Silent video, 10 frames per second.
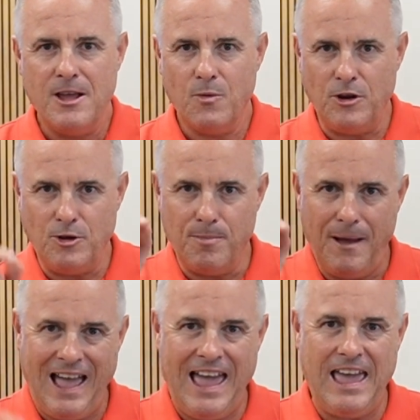When you
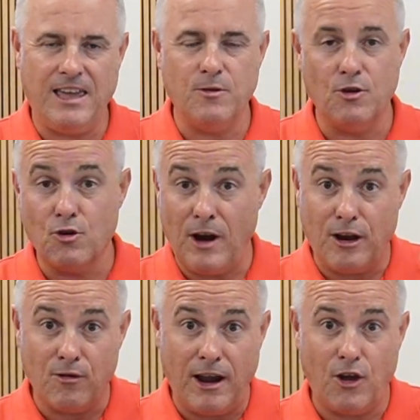pay, you create
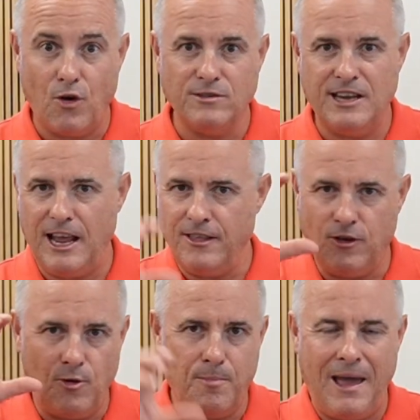great content and
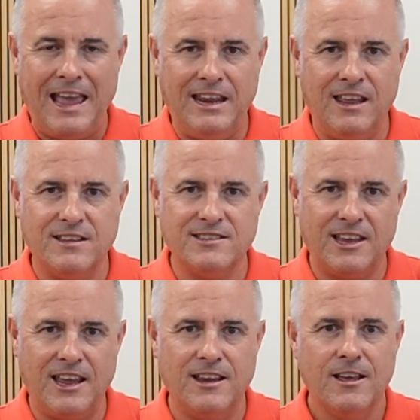you pay to get it
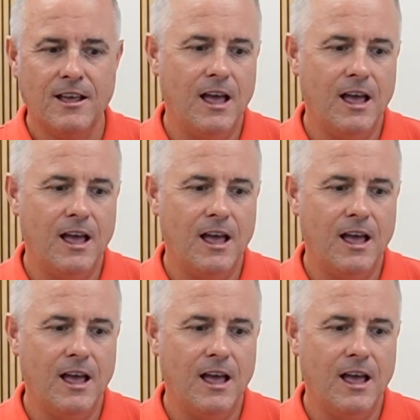seen,